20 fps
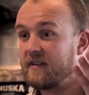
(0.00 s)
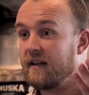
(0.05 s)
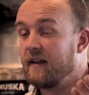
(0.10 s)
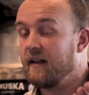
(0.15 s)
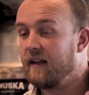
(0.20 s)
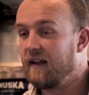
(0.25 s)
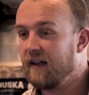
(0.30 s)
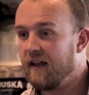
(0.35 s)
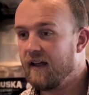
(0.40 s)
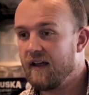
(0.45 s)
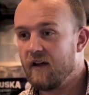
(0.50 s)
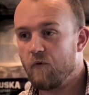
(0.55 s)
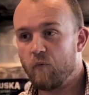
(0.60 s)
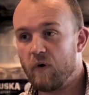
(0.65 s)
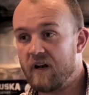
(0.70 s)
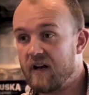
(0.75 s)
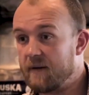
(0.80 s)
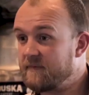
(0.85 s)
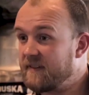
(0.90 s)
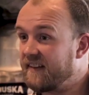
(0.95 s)
to
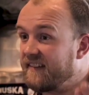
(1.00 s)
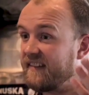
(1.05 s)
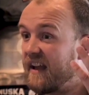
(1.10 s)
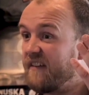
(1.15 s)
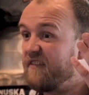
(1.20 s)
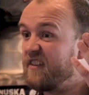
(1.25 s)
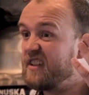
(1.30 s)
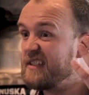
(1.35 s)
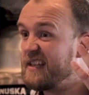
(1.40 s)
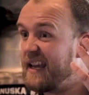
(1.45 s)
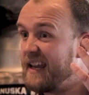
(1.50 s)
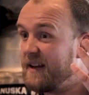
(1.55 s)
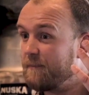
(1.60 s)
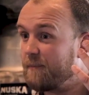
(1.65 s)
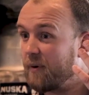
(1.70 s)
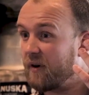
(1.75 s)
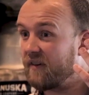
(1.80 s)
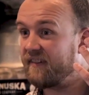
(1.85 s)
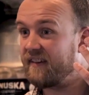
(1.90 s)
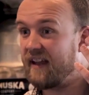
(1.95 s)

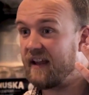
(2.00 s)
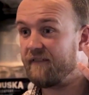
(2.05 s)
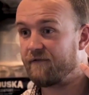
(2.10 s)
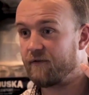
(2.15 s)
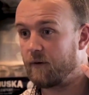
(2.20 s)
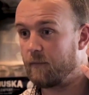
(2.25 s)
17%